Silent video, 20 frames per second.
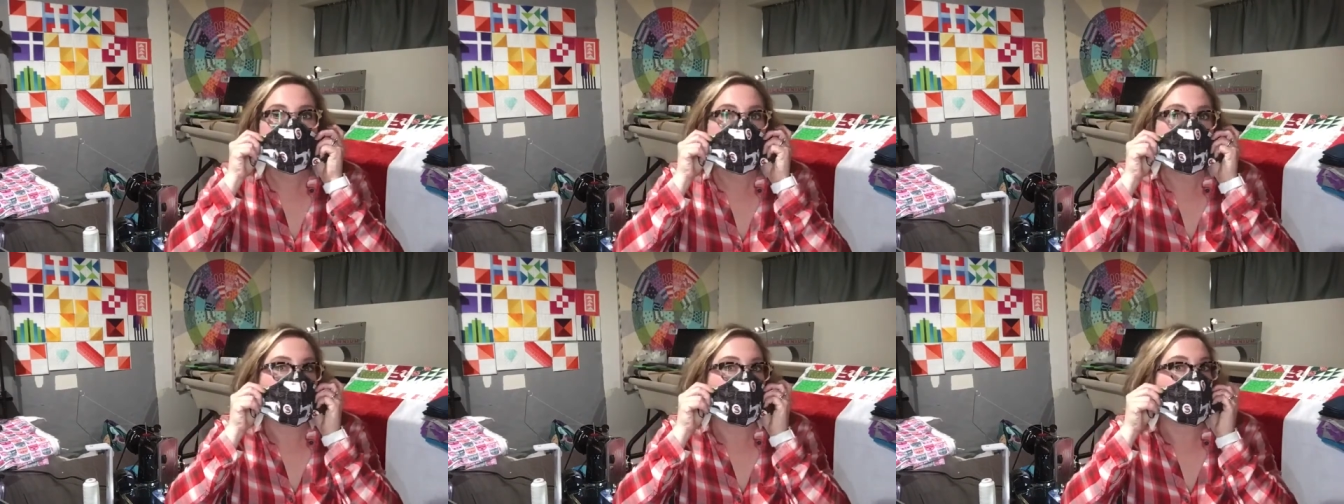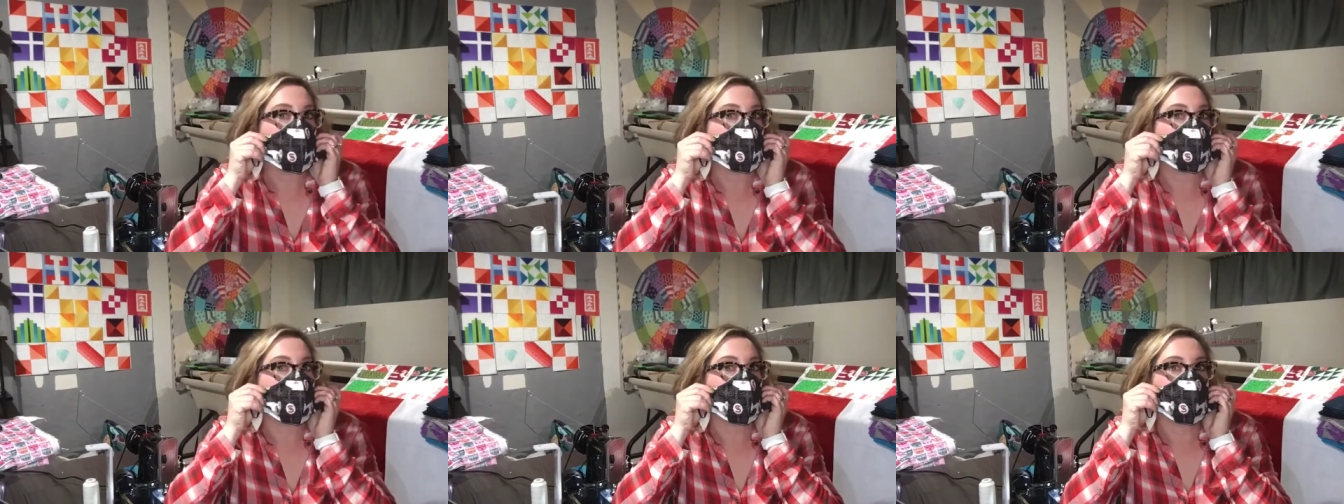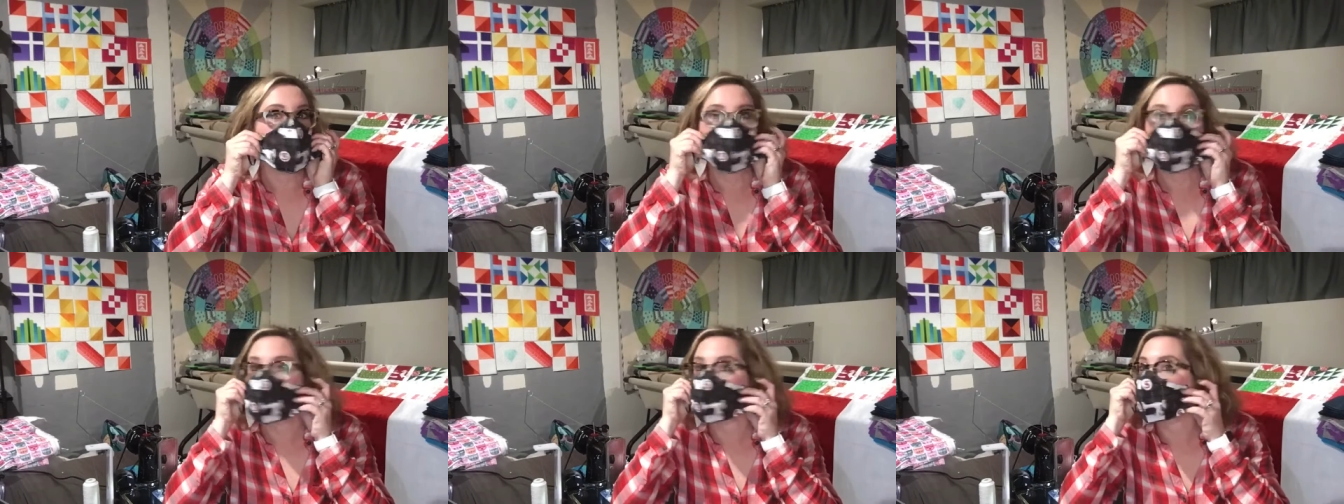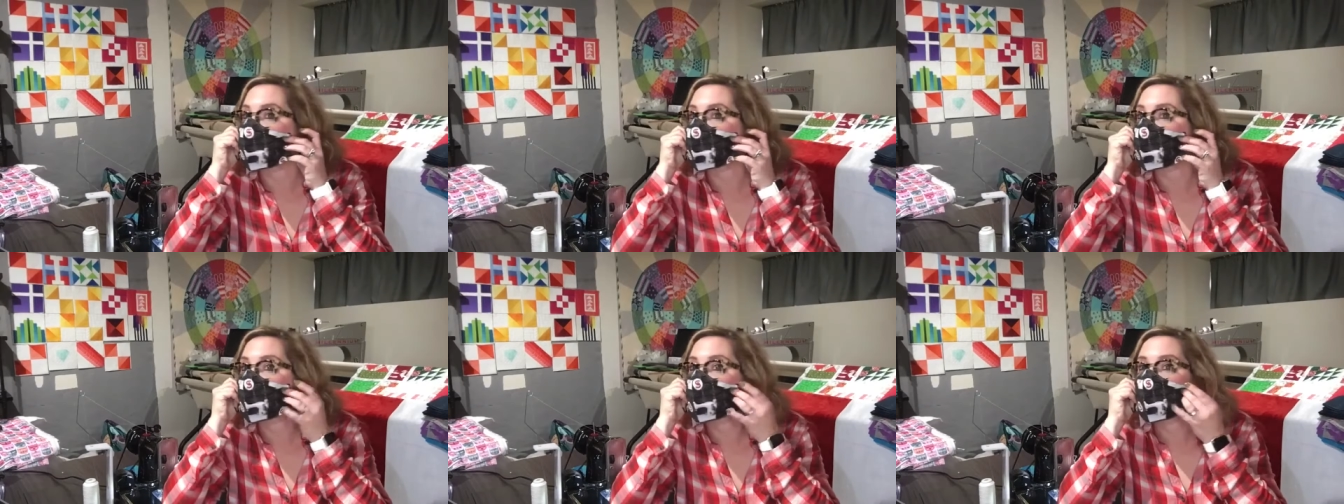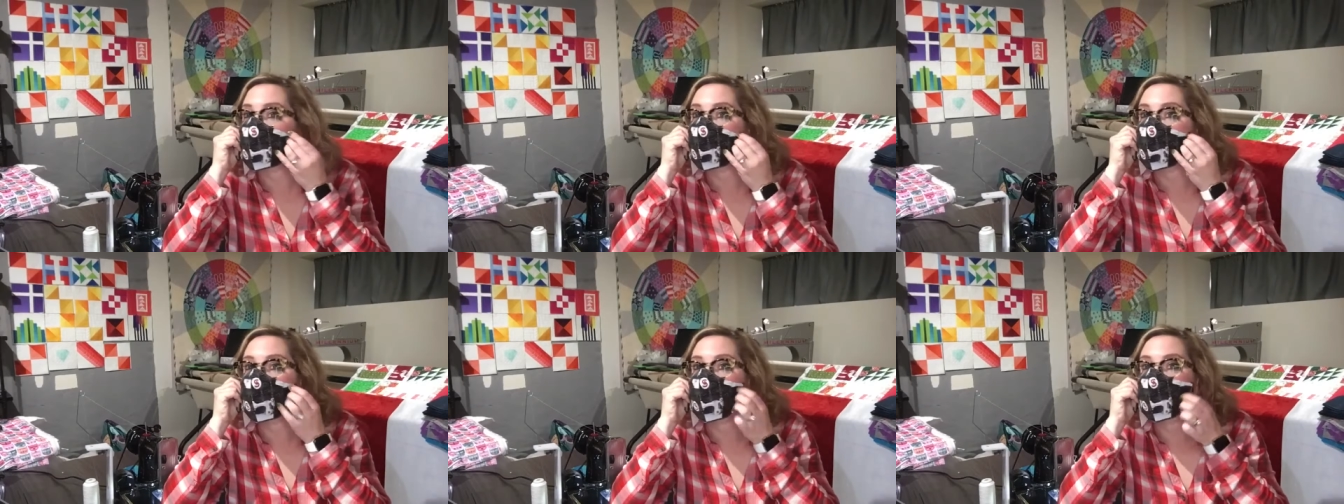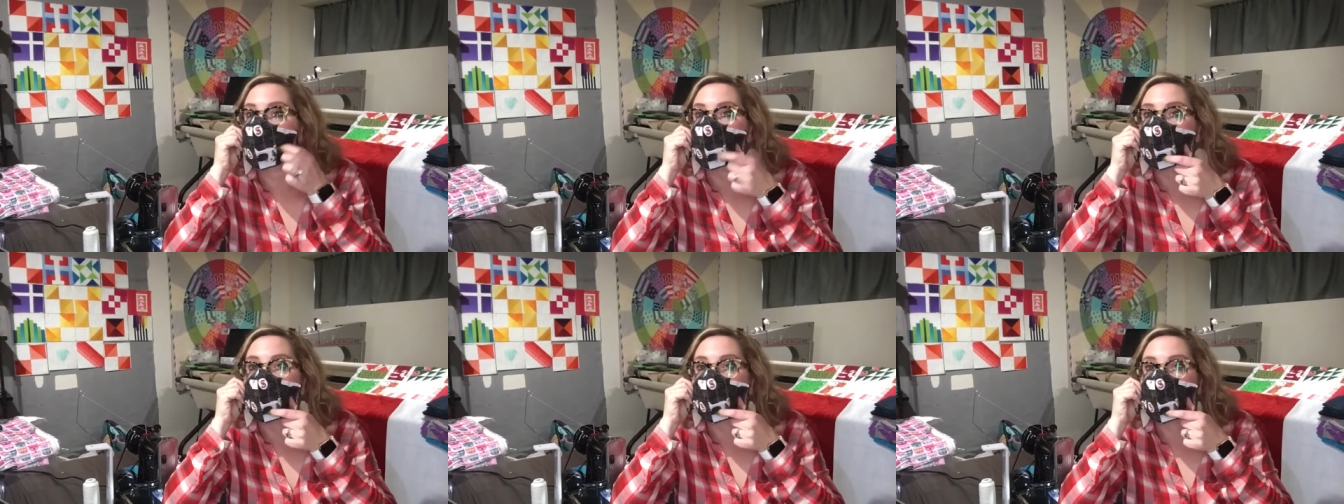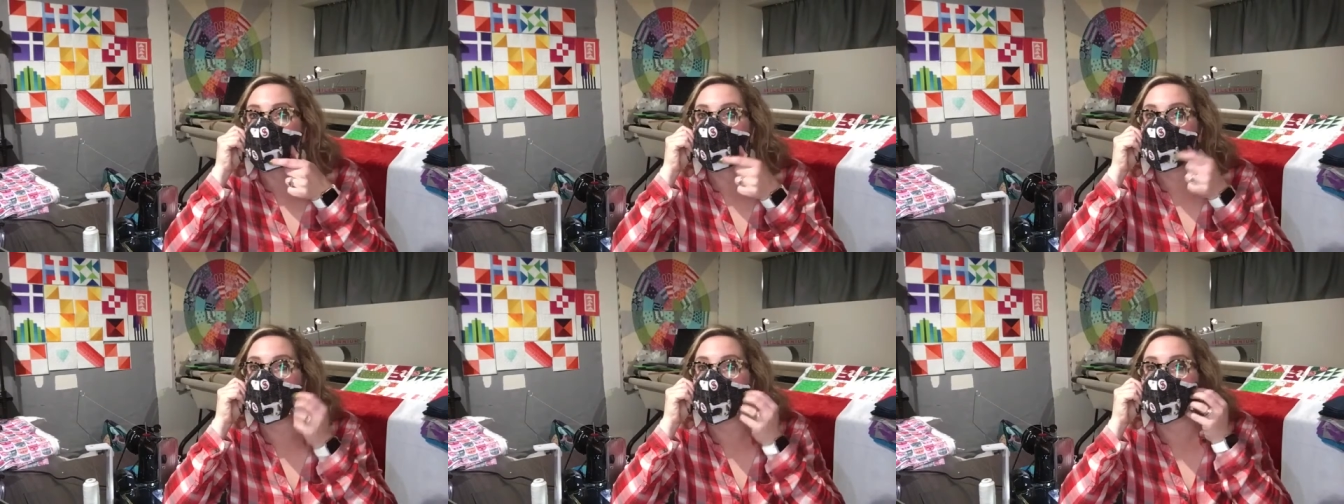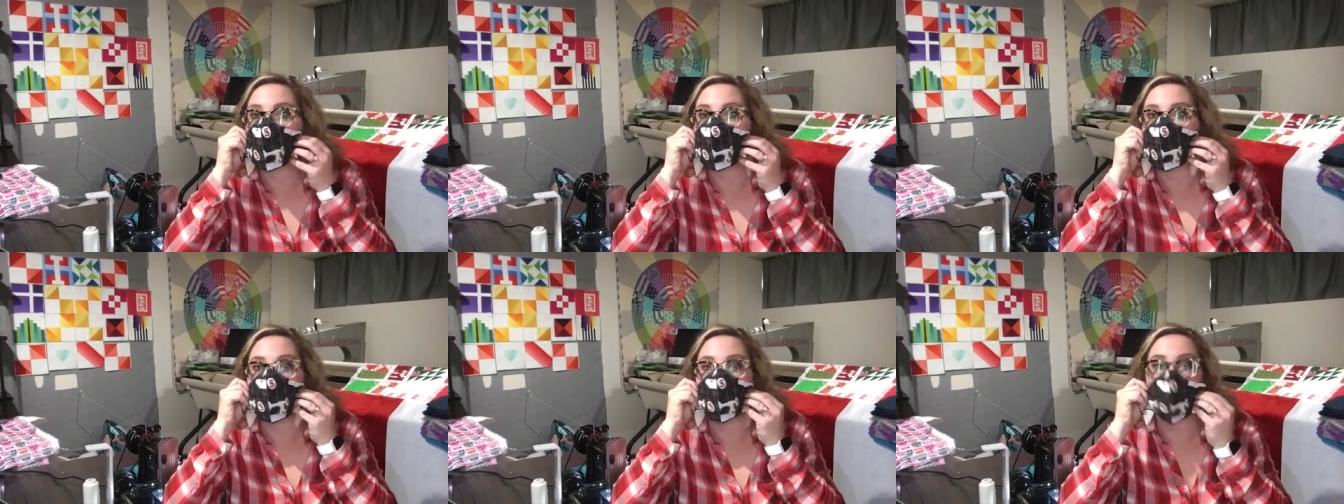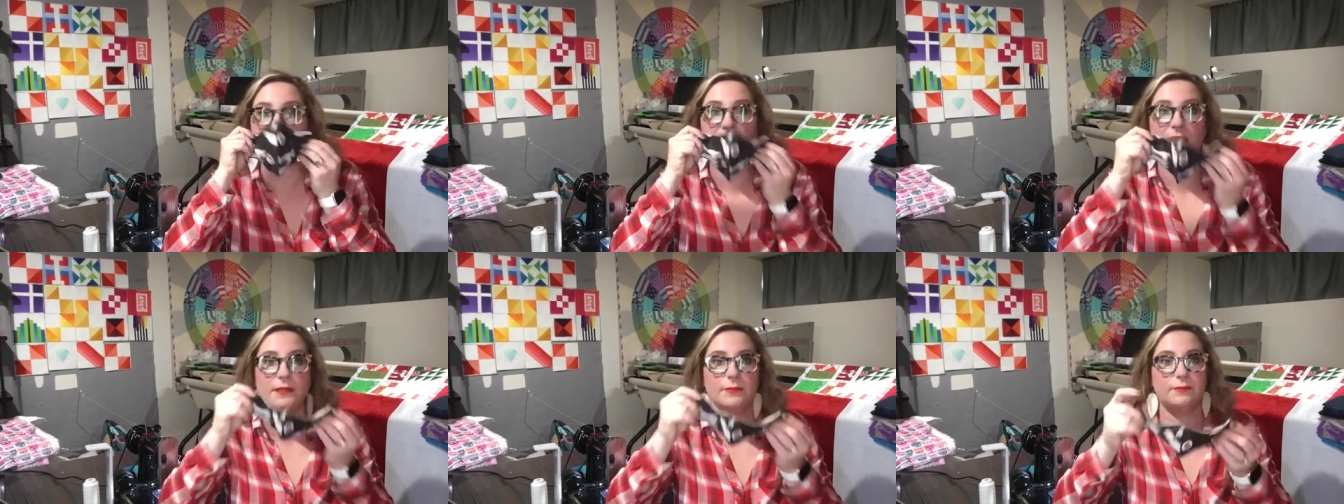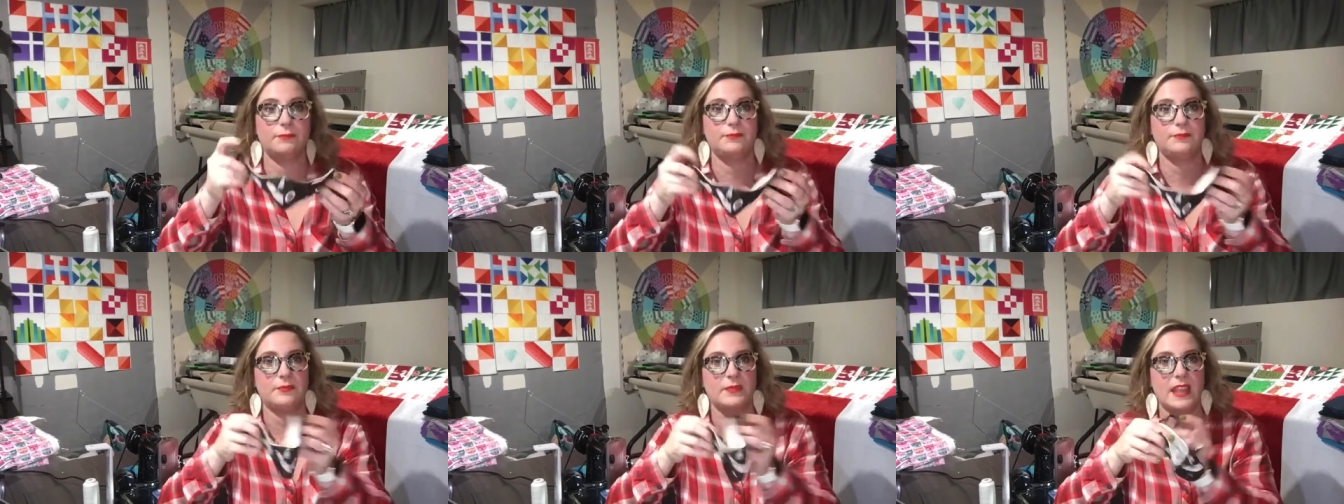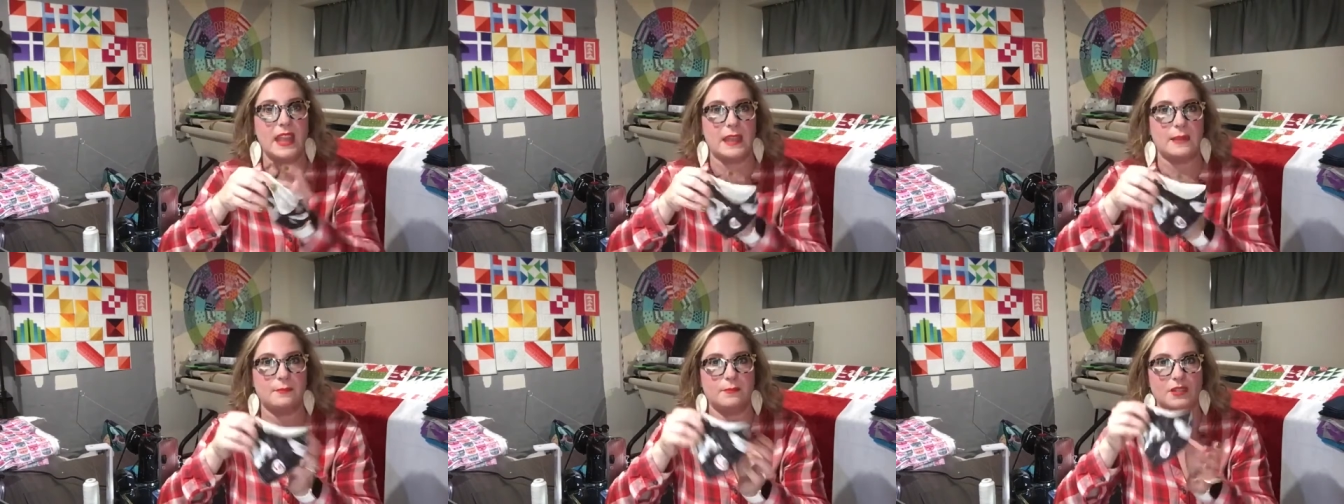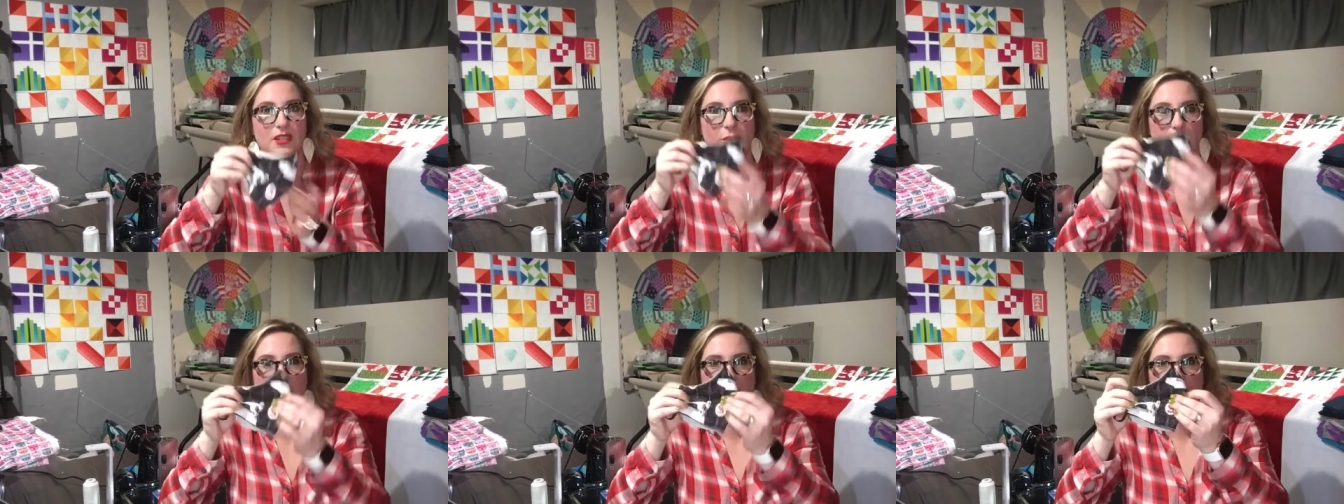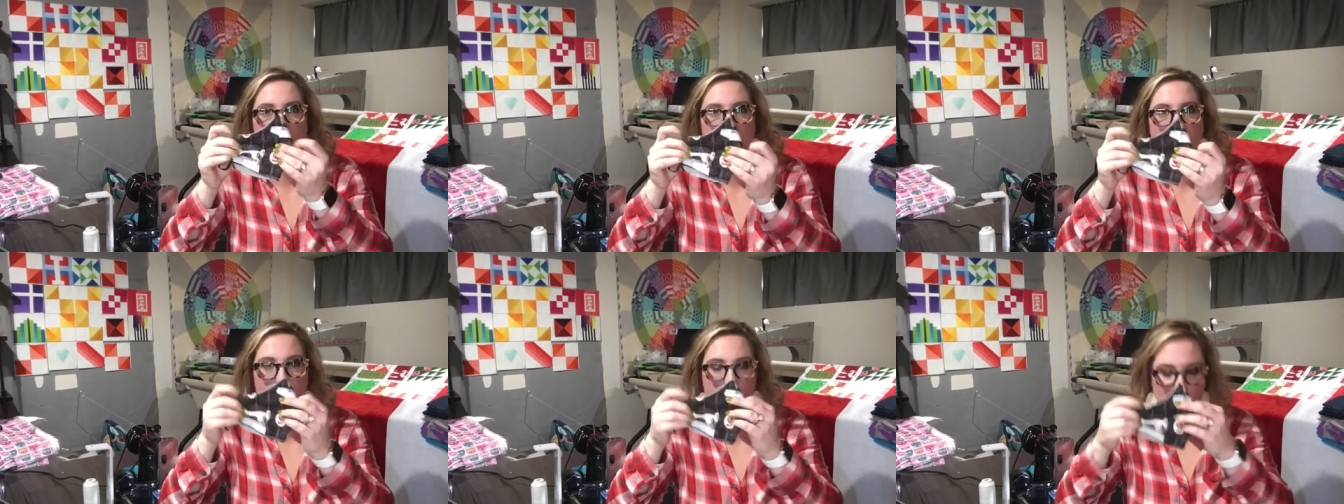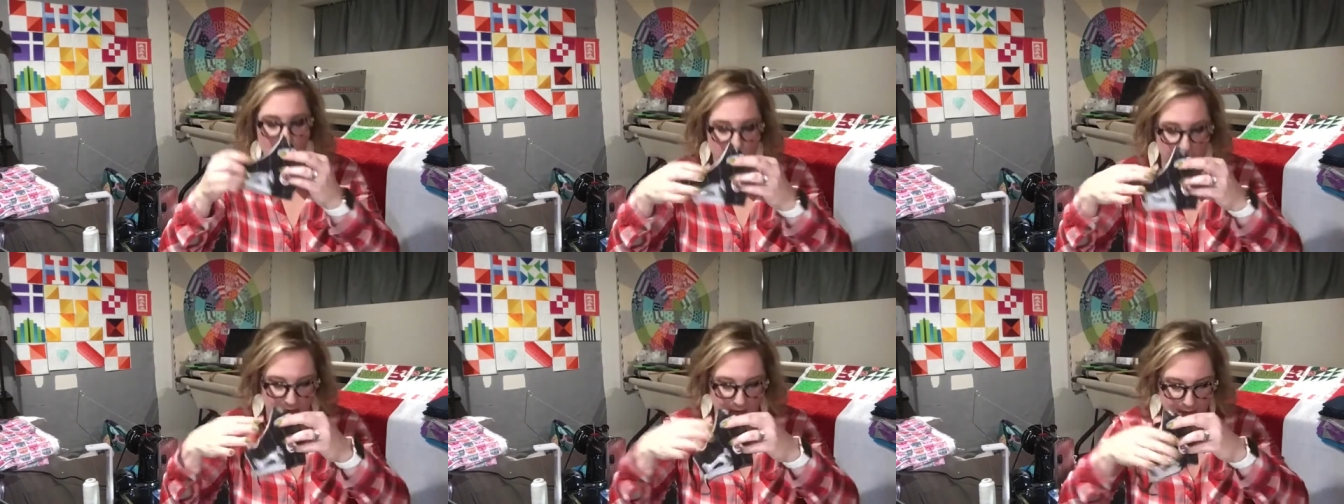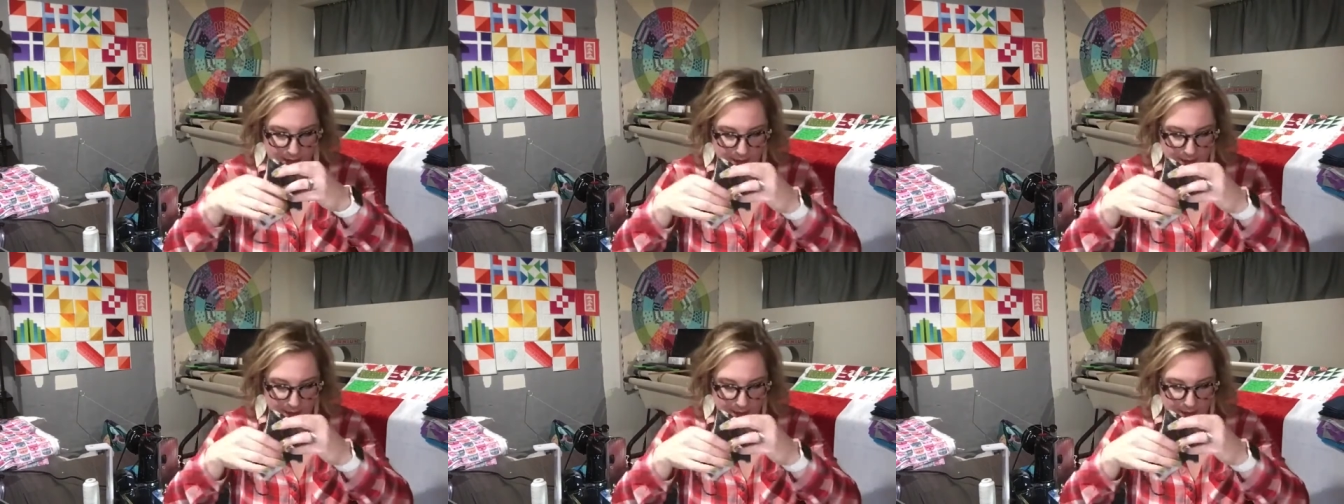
I kind of like this one with the little white featherweights. Okay, so mask number 1.